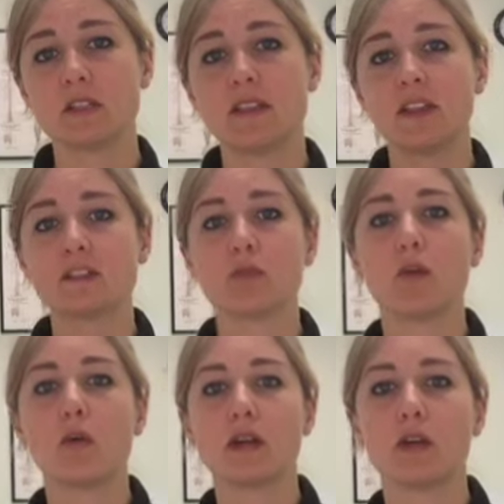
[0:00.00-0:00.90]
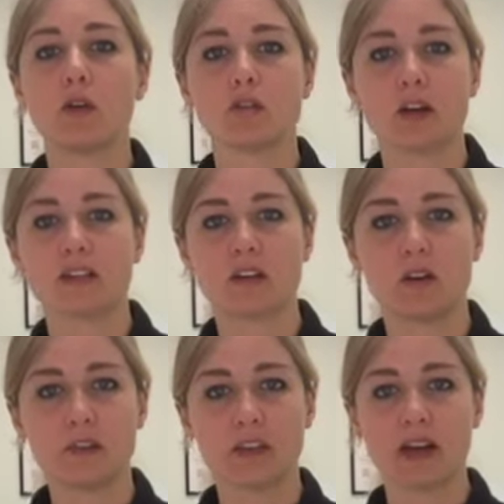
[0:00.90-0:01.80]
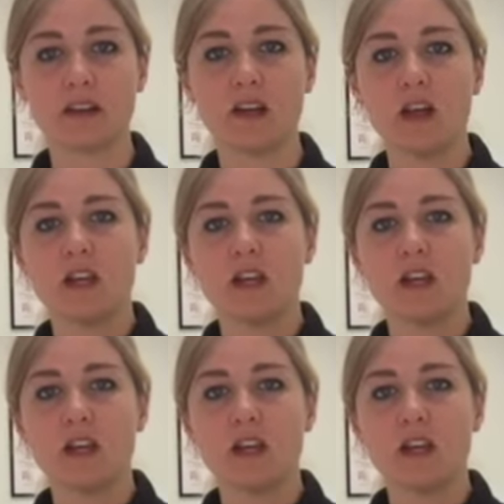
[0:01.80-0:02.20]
and then it's a rolling contract after that.